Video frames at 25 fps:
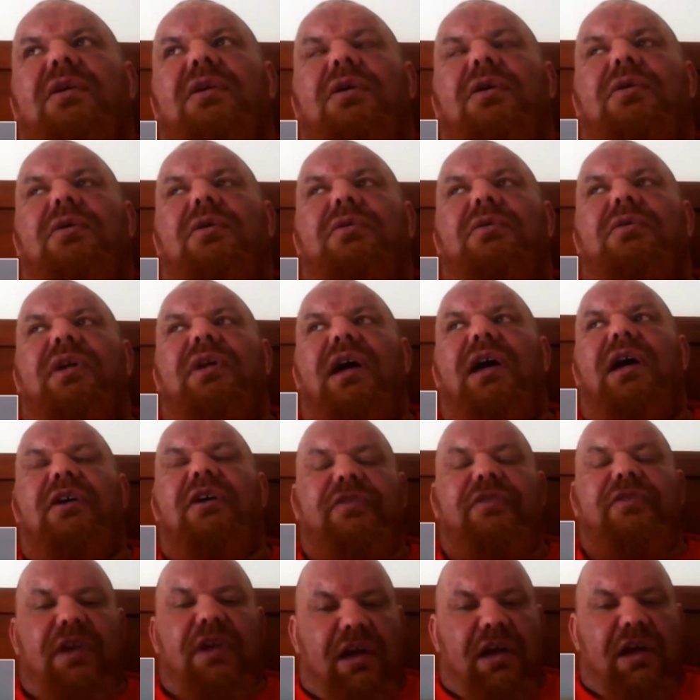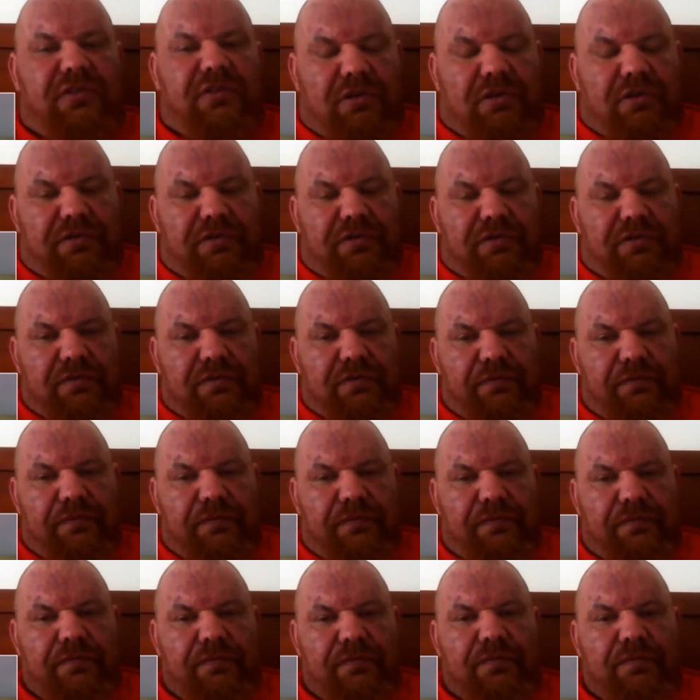all the healthcare stuff
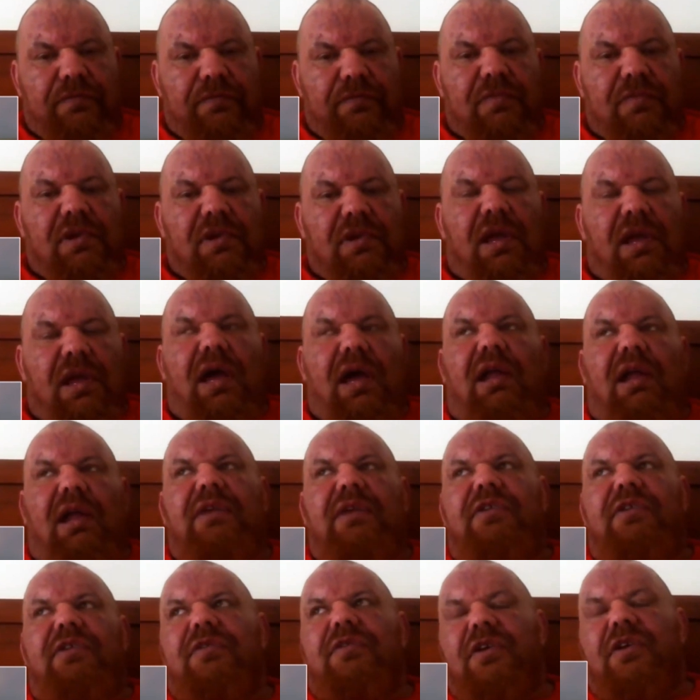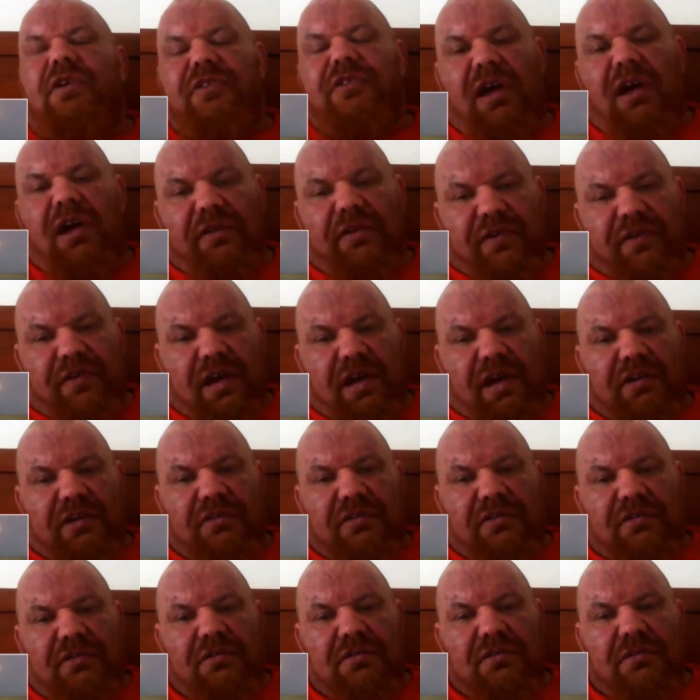and if you've got side
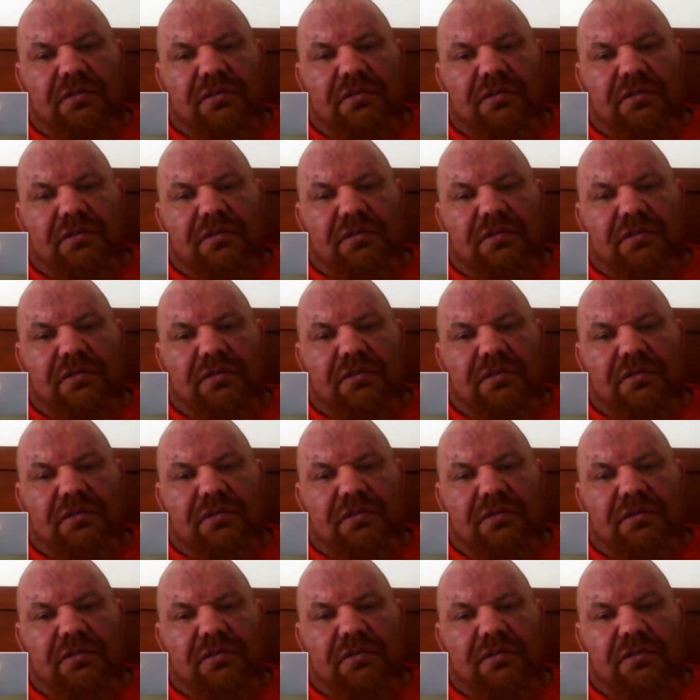effects.